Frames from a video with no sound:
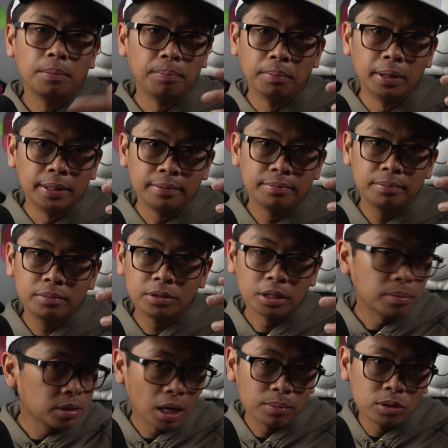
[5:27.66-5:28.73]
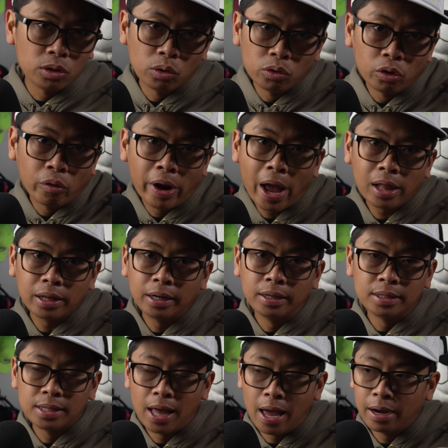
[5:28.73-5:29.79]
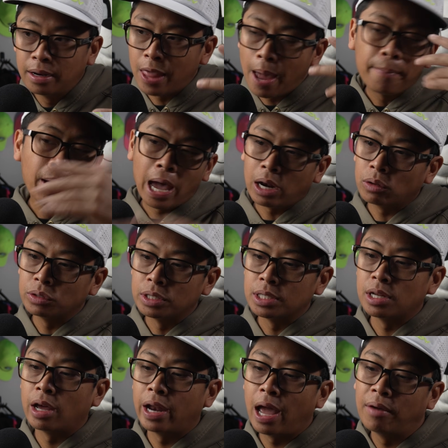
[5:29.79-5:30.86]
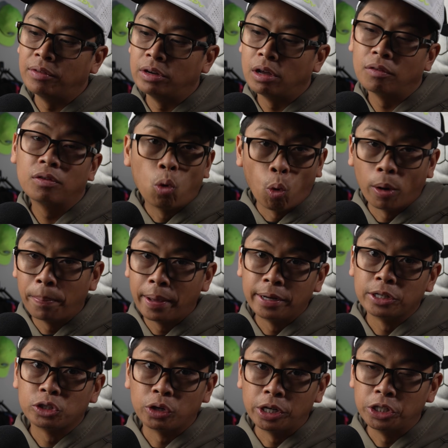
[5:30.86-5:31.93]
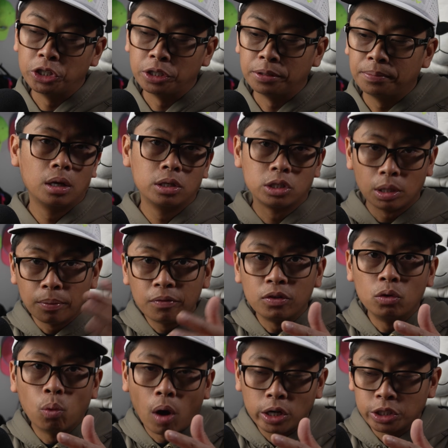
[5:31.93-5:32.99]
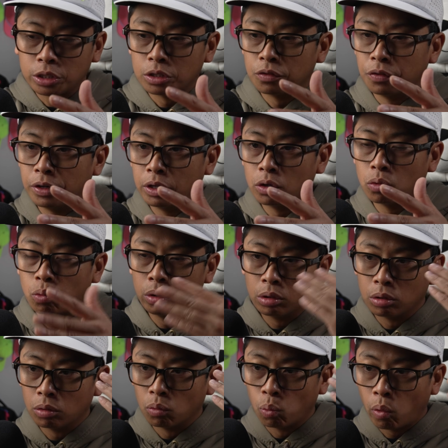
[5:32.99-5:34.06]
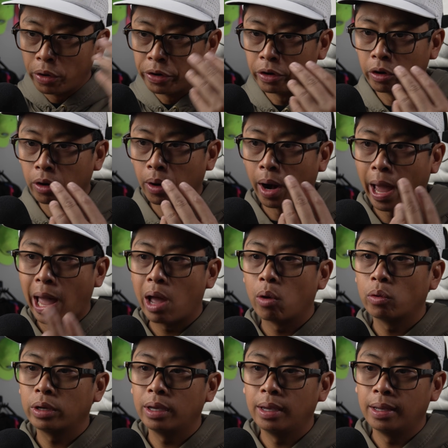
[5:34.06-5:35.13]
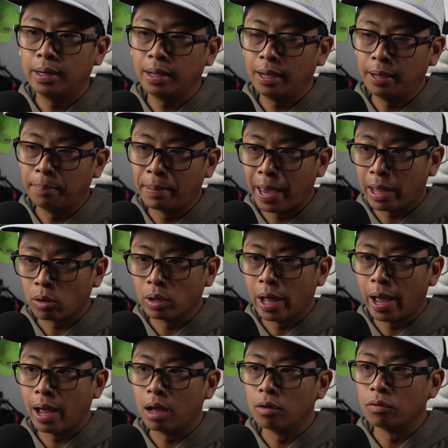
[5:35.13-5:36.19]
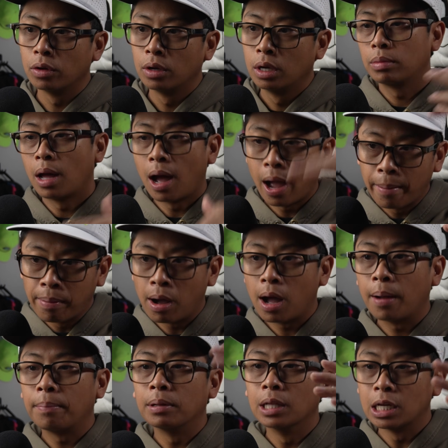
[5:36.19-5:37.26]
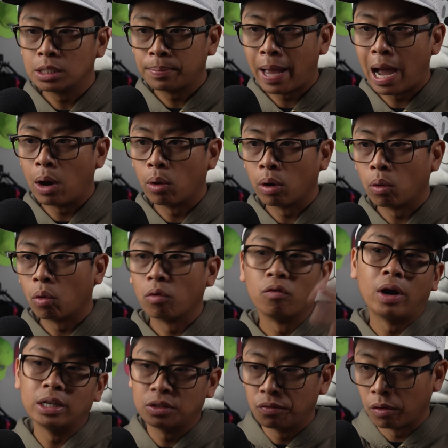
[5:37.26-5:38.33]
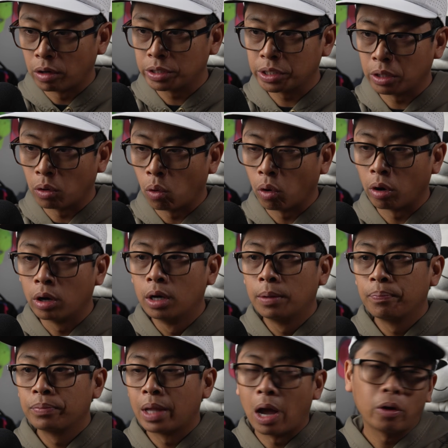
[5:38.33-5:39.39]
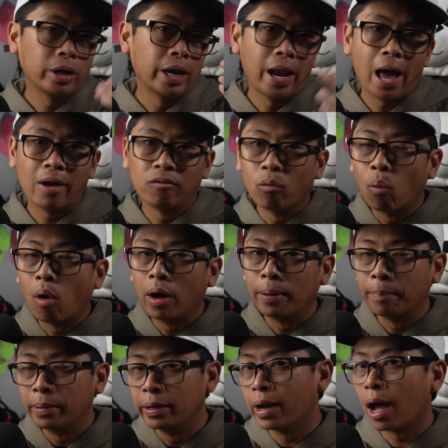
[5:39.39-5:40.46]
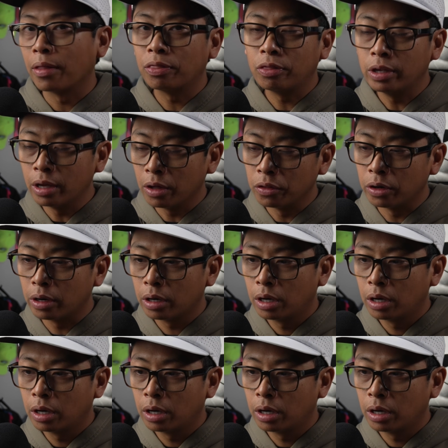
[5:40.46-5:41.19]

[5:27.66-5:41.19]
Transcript: But sometimes though, the reality is that that paddle does not have enough court penetration. Some of you watching this video will wonder, how can a paddle have high pop, less power, or vice versa? Or how can it have one but not the other?